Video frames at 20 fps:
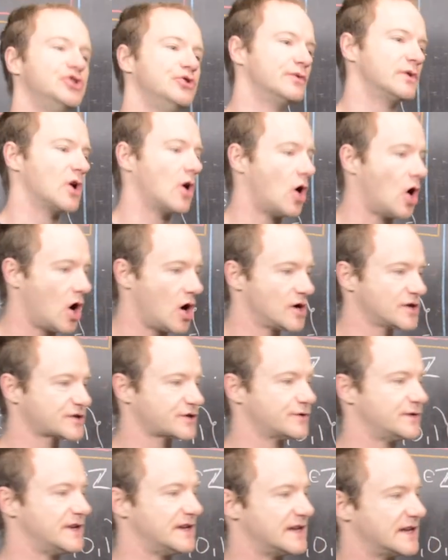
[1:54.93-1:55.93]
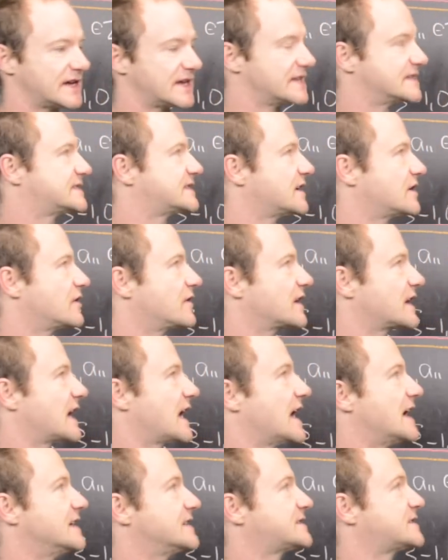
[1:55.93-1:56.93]
you would also need to consider the
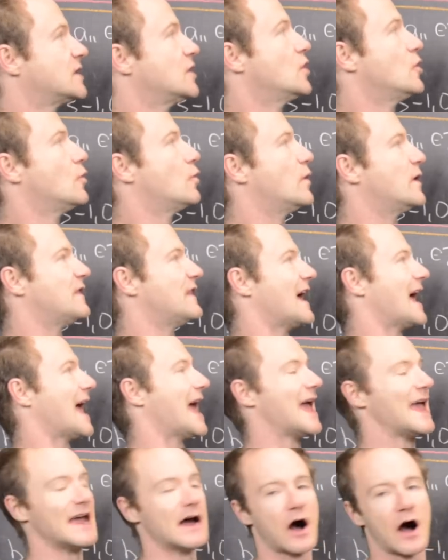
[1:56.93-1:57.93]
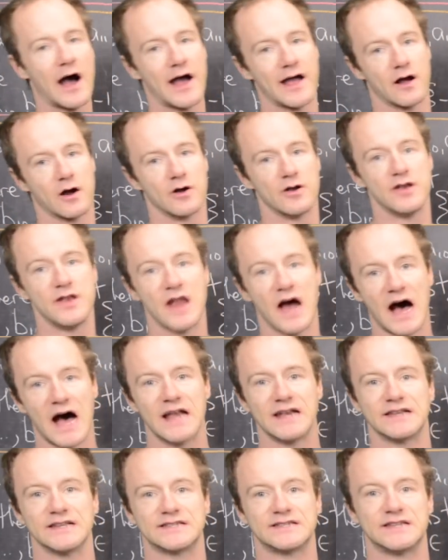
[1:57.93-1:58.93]
case when the AI are
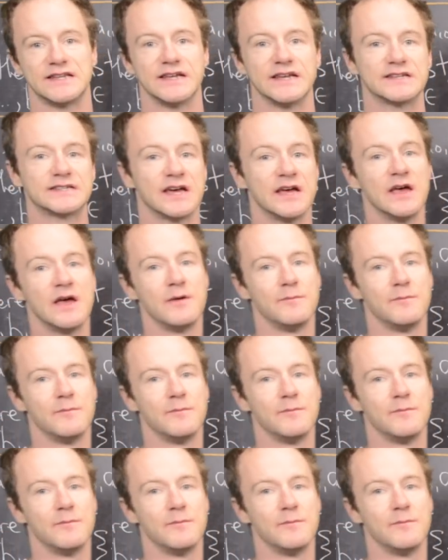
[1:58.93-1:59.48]
not distinct.